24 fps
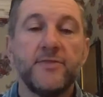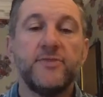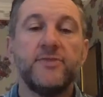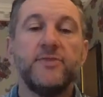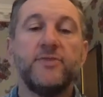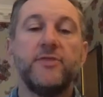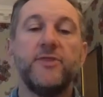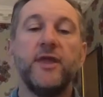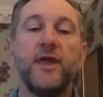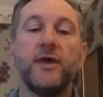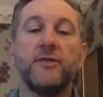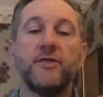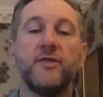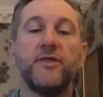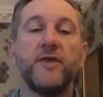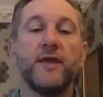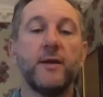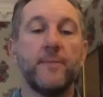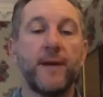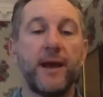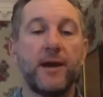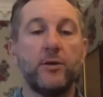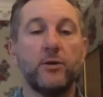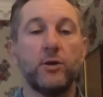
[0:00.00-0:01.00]
The other thing
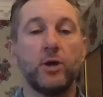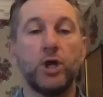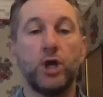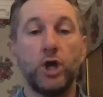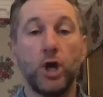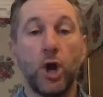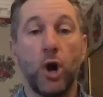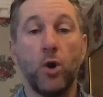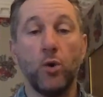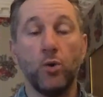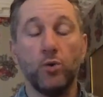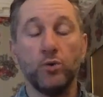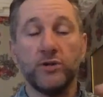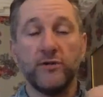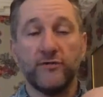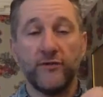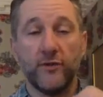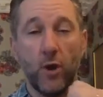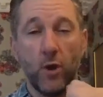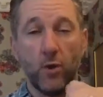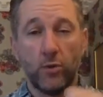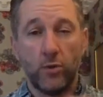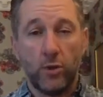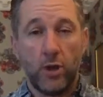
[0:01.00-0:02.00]
about gold, if
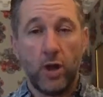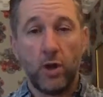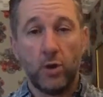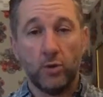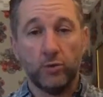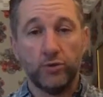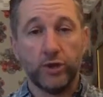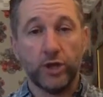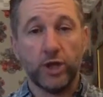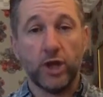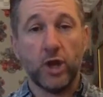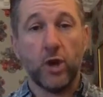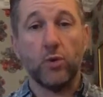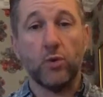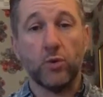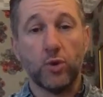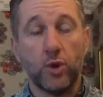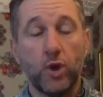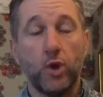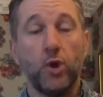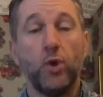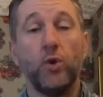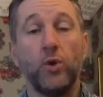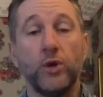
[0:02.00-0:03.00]
you hold the gold
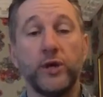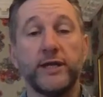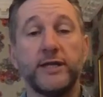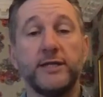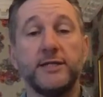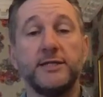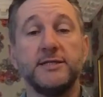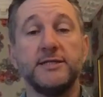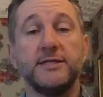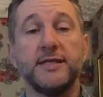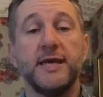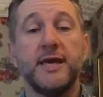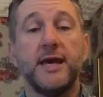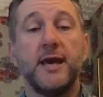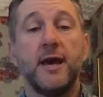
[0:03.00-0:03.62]
coins